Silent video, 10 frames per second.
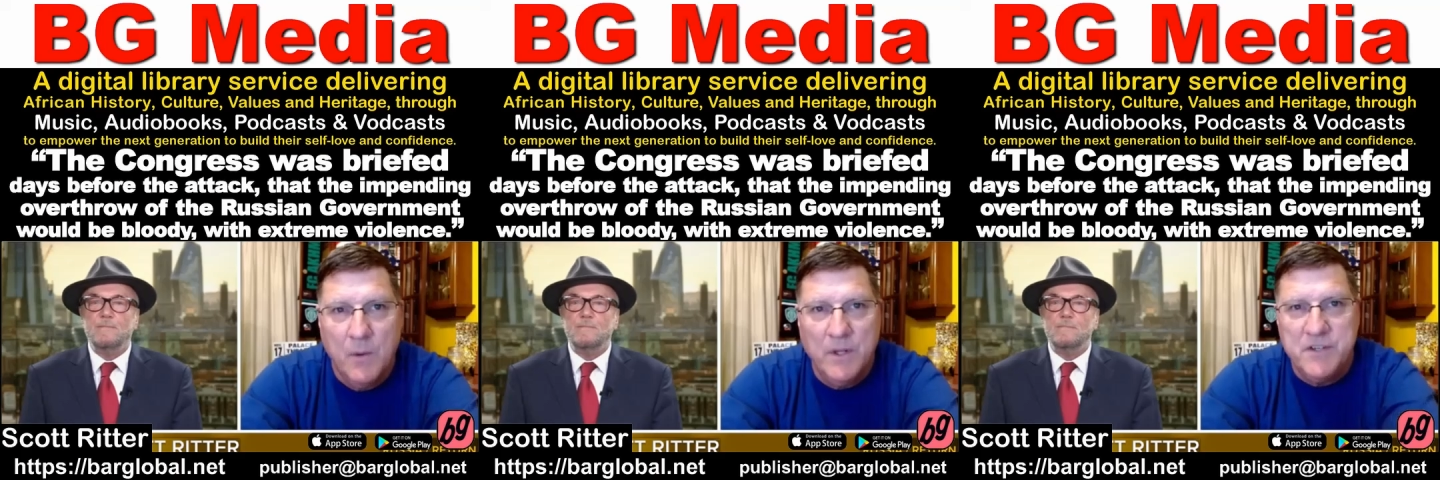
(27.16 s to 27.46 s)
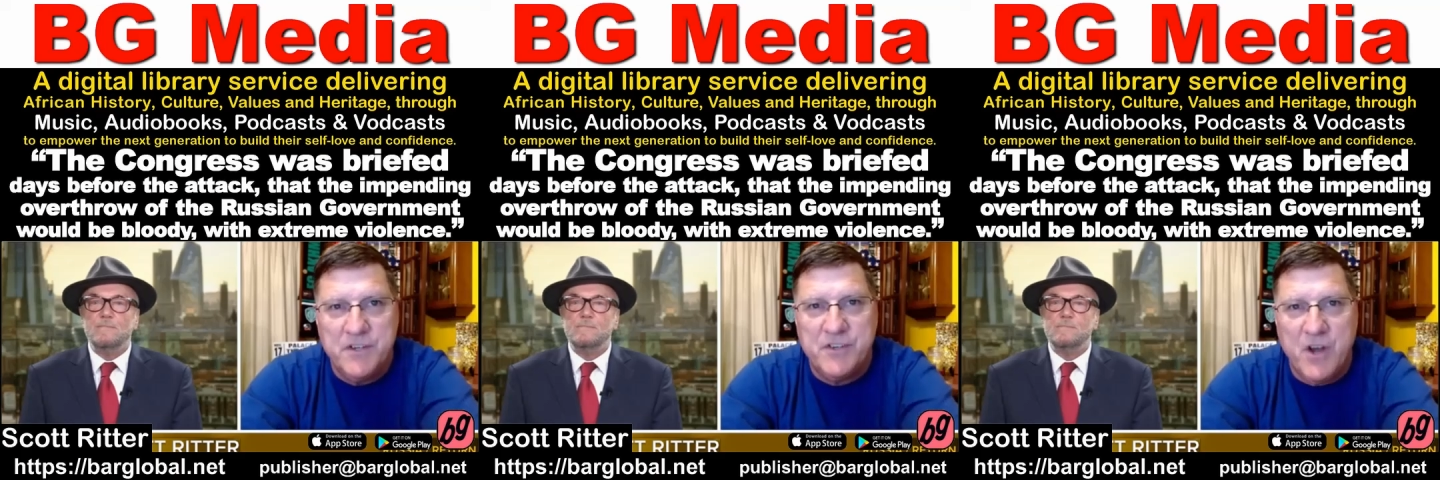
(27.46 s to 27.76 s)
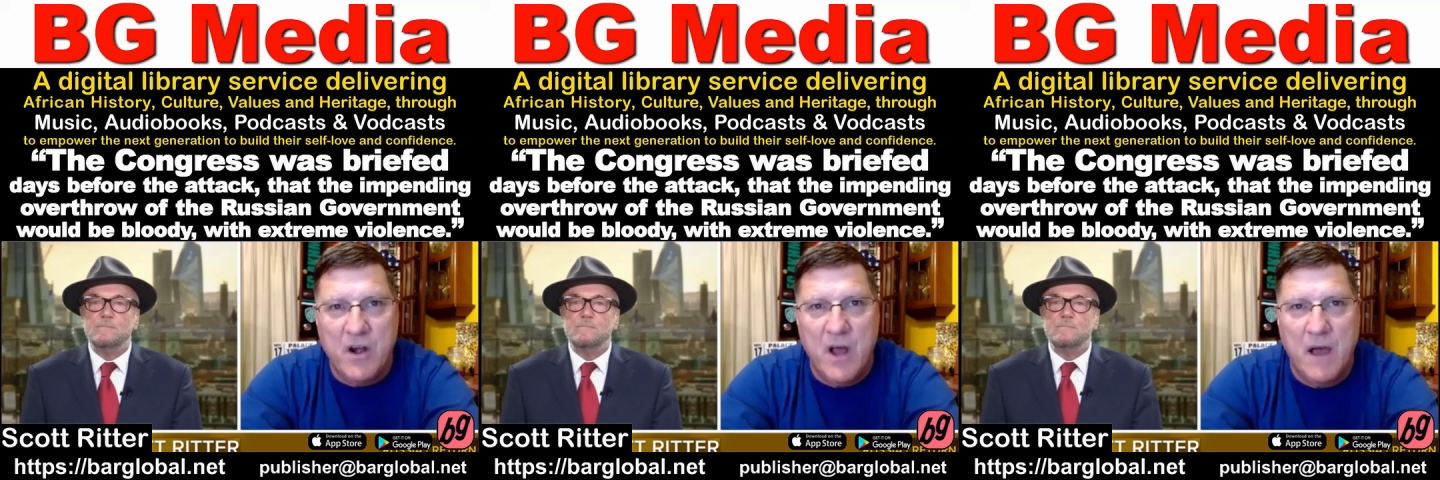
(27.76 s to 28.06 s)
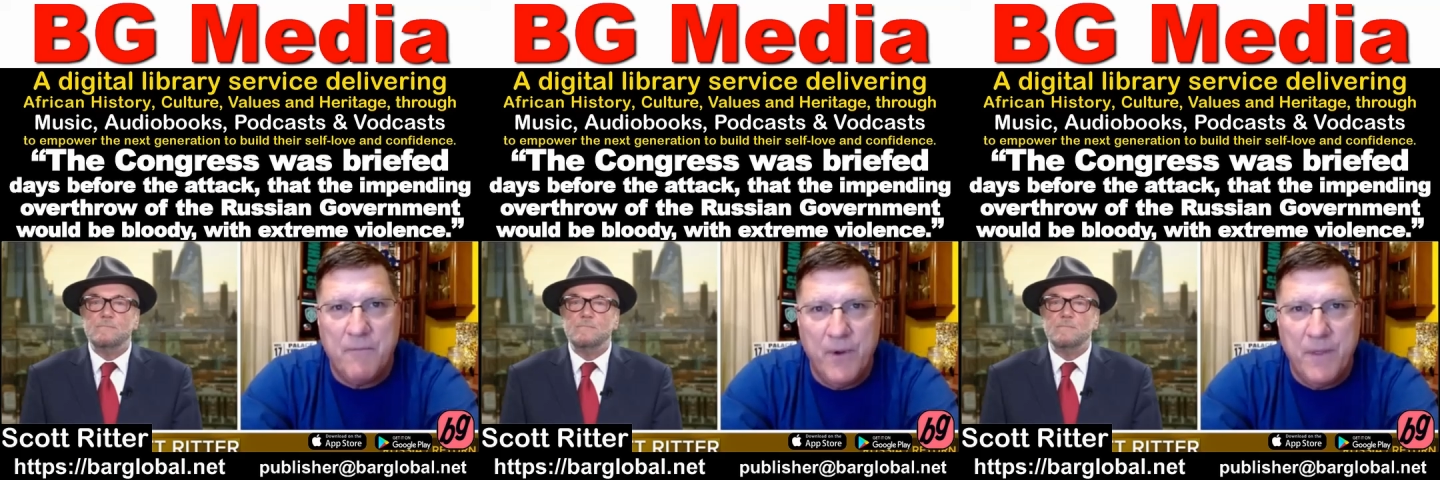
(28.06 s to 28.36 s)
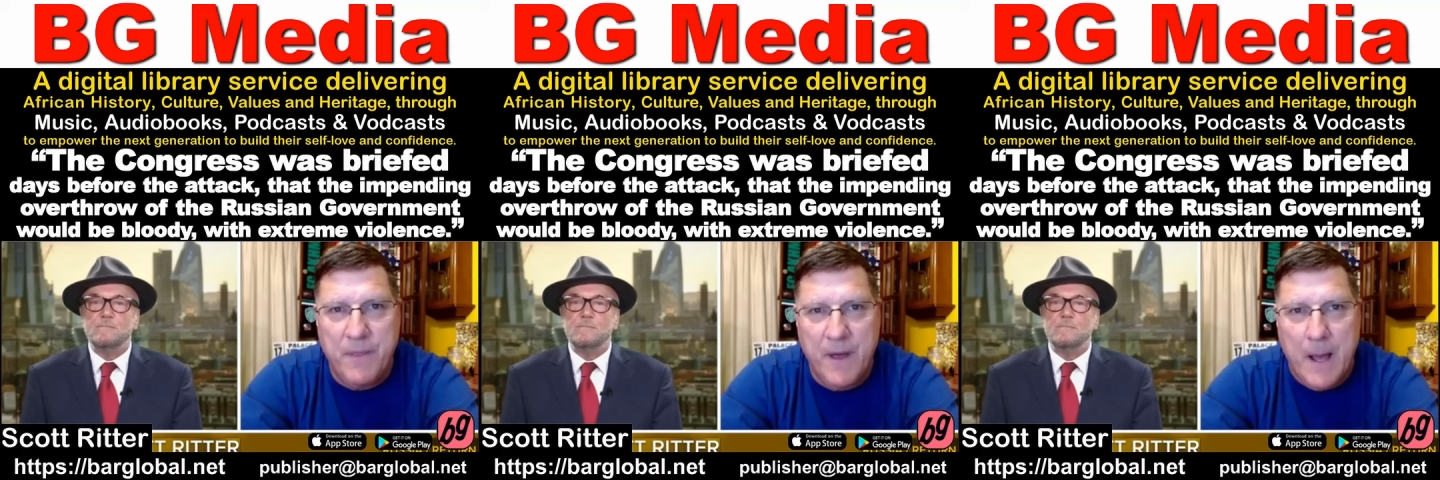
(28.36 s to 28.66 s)
Speaker 1: Well, let's just start off
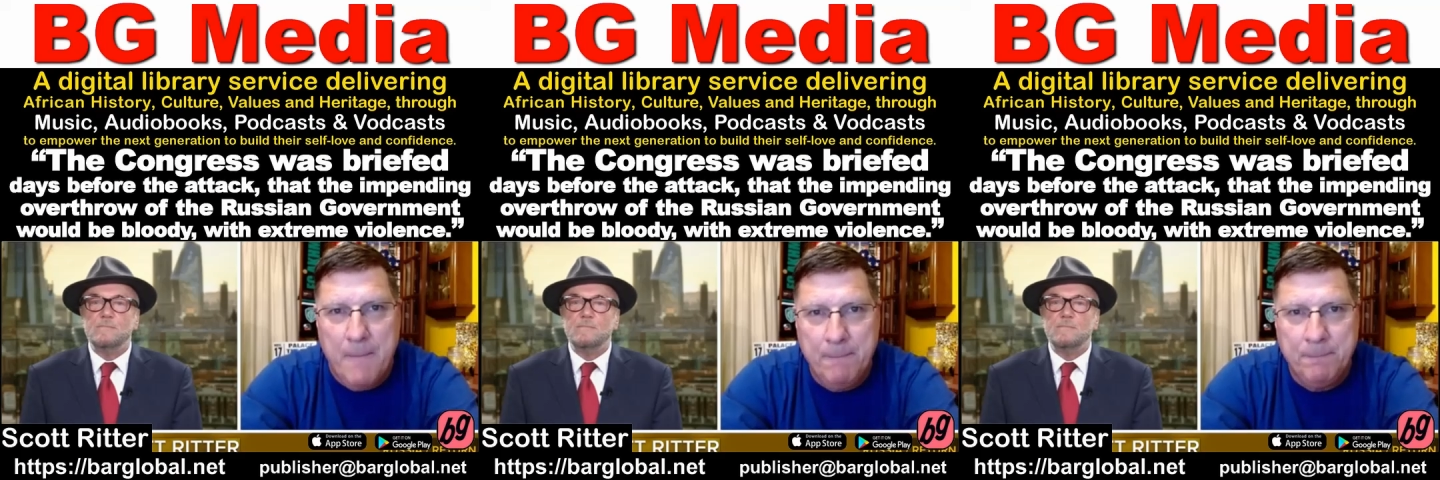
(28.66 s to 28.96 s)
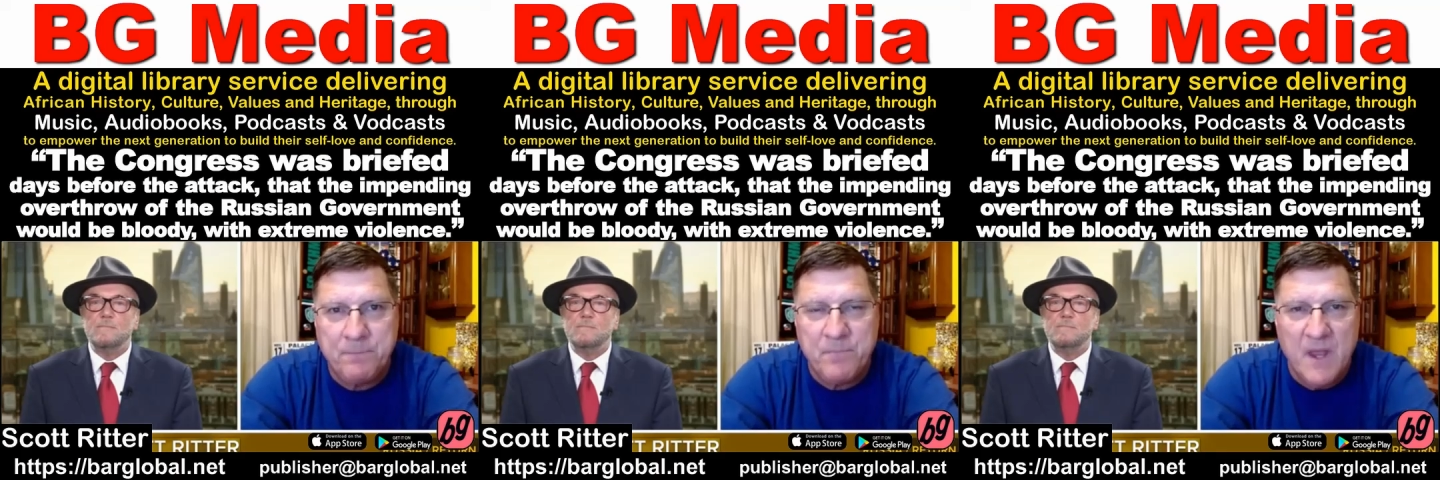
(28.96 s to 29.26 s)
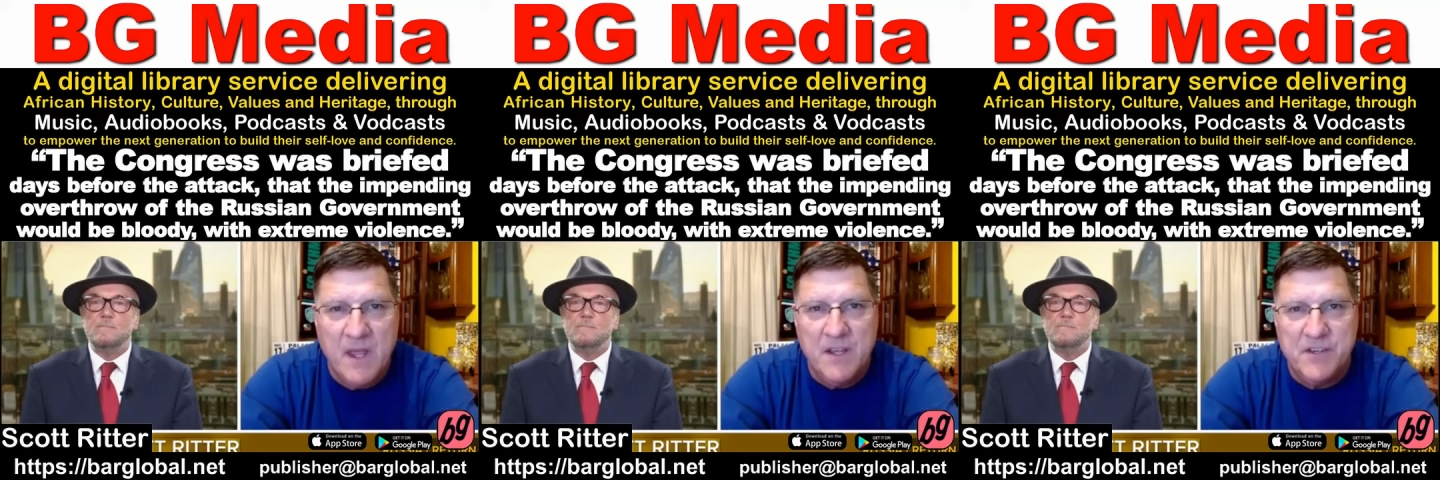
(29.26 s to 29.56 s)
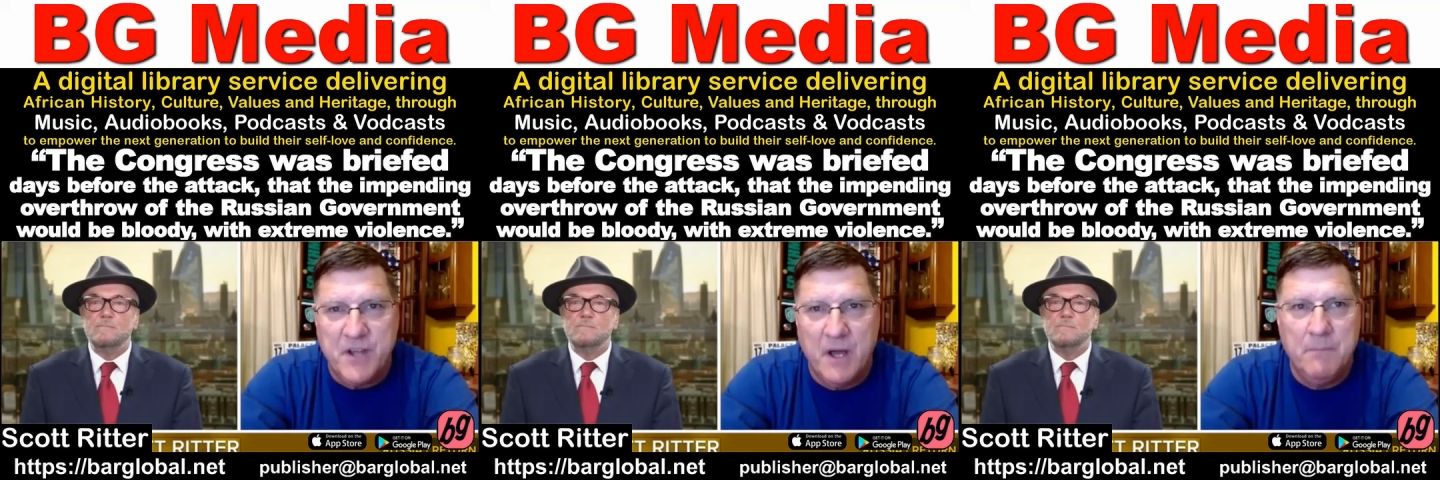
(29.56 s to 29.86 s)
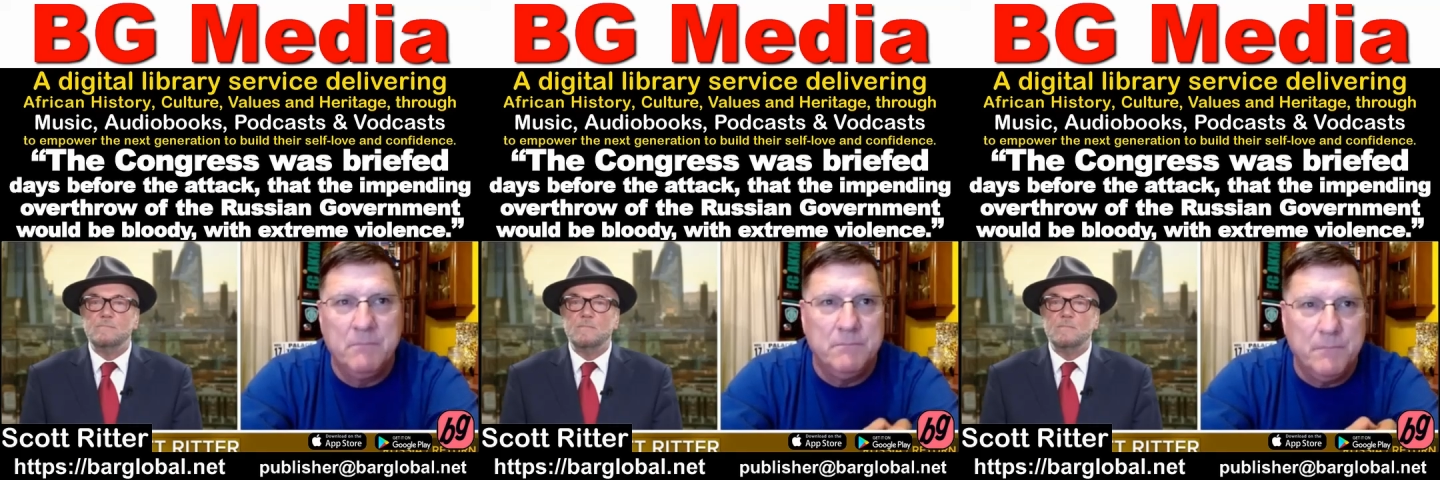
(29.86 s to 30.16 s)
with um,
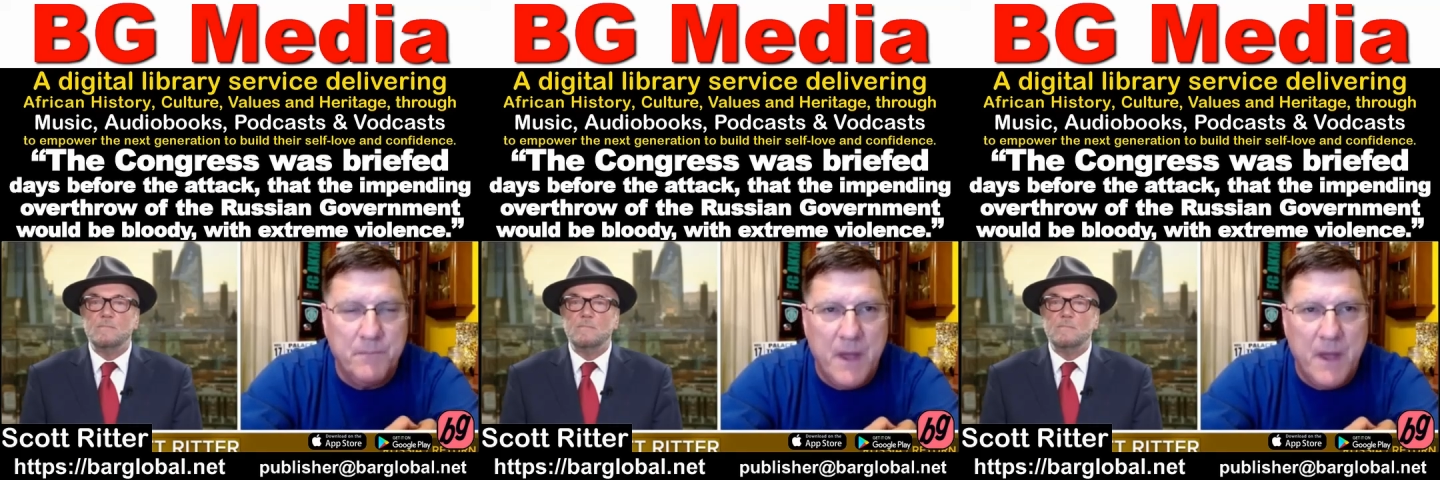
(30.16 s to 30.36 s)
some